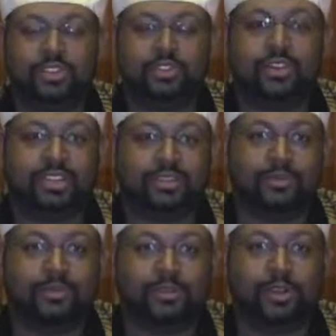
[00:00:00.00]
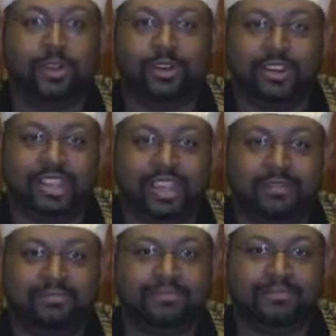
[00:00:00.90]
de-stress from a long
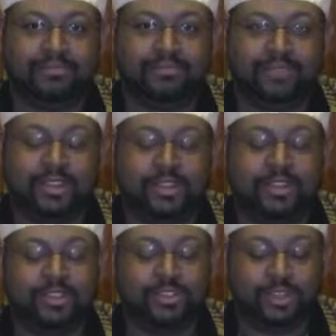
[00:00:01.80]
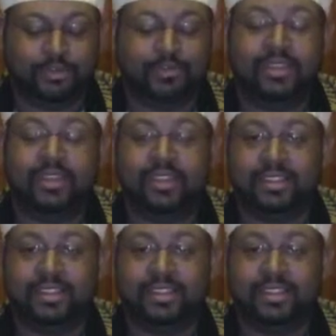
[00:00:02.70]
day. So